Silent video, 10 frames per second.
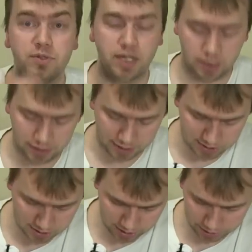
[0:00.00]
so technically that is
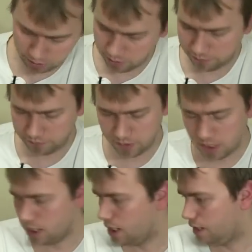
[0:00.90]
a slight nerf.
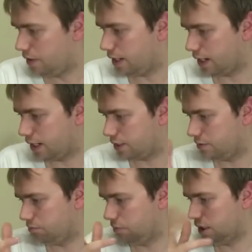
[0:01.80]
They
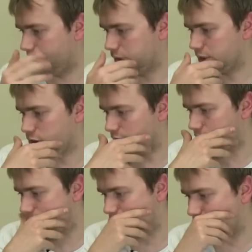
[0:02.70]
got minimally
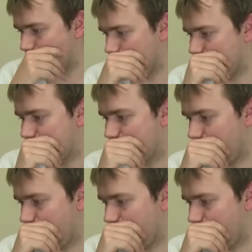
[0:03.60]
changed in points.